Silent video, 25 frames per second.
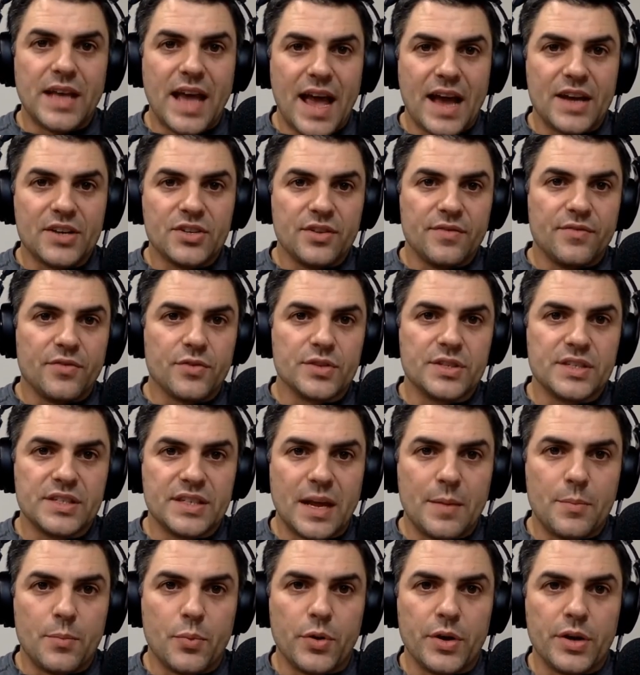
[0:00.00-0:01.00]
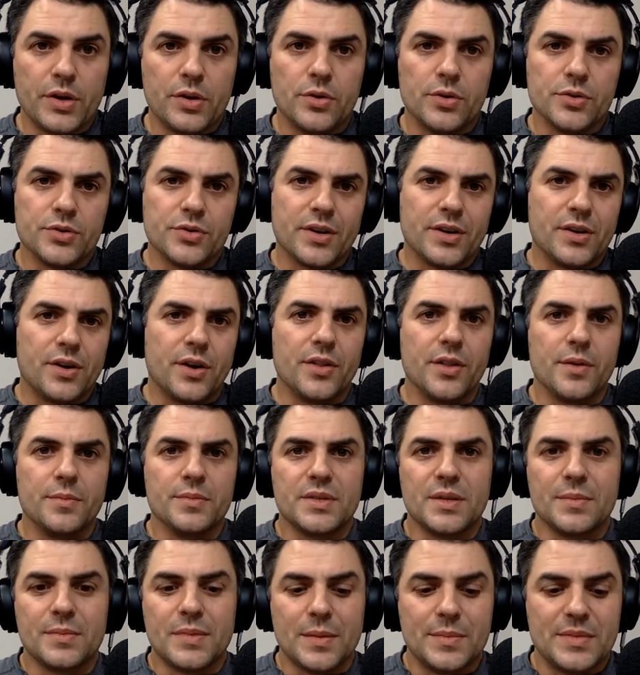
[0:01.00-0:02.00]
action versus endpoint goals, or I call them
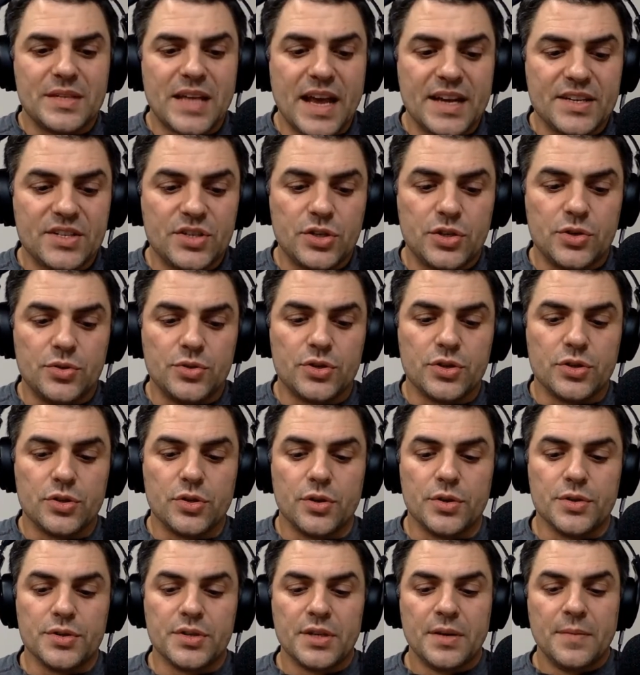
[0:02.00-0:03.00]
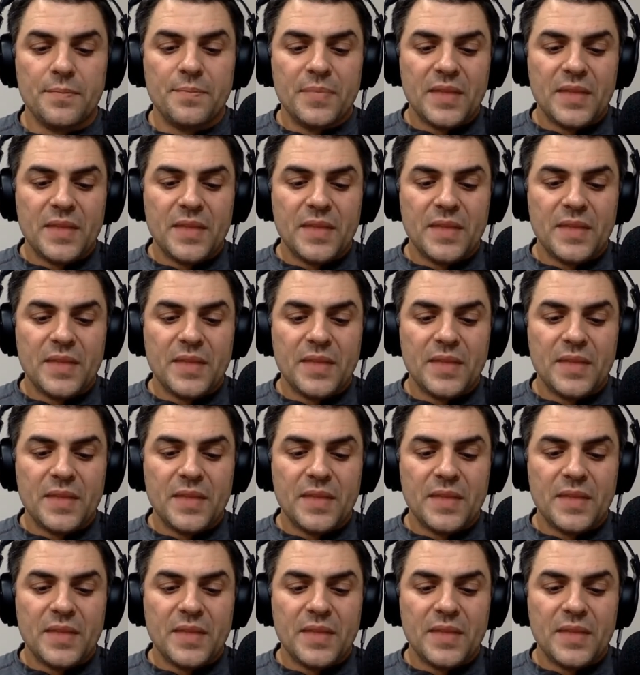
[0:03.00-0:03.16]
sometimes execution goals.